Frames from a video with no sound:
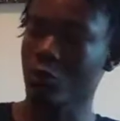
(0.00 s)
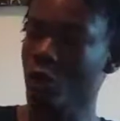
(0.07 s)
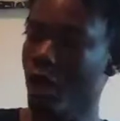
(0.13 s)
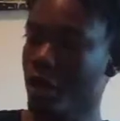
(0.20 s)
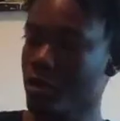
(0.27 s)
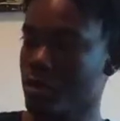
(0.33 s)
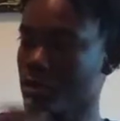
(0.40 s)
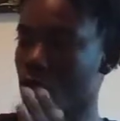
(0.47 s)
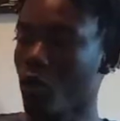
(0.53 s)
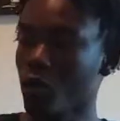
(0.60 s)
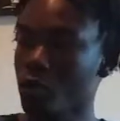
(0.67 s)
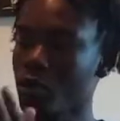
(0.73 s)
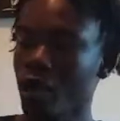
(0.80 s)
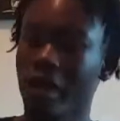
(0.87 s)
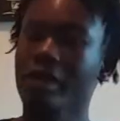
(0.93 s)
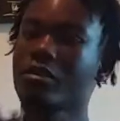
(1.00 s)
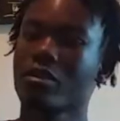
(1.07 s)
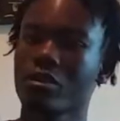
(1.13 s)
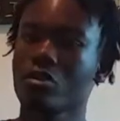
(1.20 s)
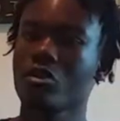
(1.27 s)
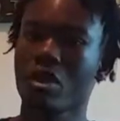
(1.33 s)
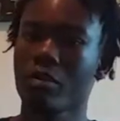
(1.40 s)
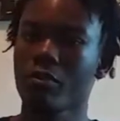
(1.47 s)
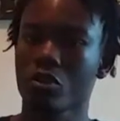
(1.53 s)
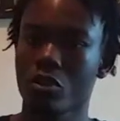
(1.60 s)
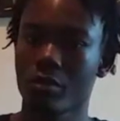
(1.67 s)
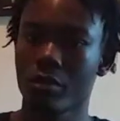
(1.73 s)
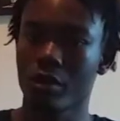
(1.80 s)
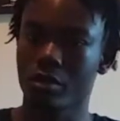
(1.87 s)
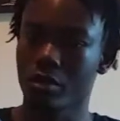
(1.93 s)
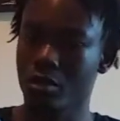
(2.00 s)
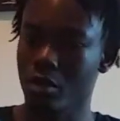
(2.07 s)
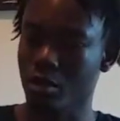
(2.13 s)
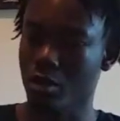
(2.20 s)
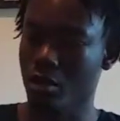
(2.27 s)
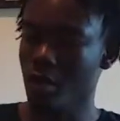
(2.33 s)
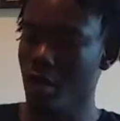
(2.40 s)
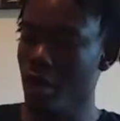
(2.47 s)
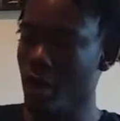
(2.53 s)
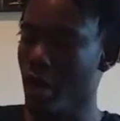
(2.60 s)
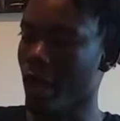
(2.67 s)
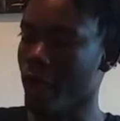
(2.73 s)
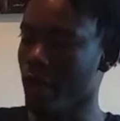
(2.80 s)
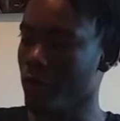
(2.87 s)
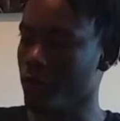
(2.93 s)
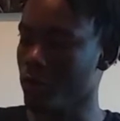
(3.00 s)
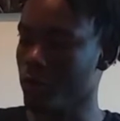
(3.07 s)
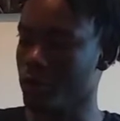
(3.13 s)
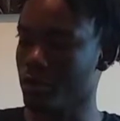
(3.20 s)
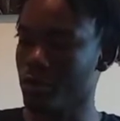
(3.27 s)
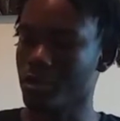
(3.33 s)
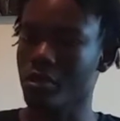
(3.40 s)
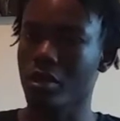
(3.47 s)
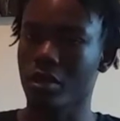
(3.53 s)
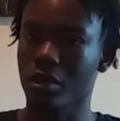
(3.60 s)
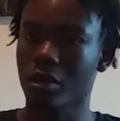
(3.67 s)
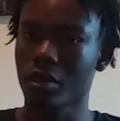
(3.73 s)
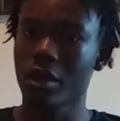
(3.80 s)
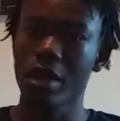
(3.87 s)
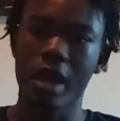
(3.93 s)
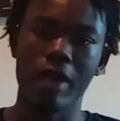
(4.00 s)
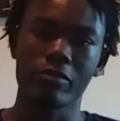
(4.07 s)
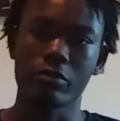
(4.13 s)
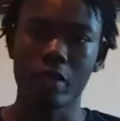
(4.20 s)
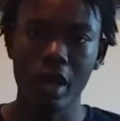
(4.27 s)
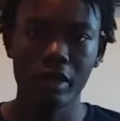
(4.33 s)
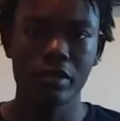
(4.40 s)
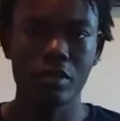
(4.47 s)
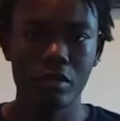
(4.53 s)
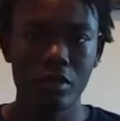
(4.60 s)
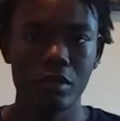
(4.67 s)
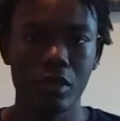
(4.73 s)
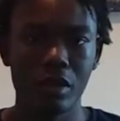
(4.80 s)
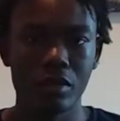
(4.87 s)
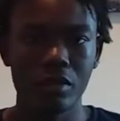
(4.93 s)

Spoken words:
guys don't like this championship belt design, I got one thing to say. Have you not seen John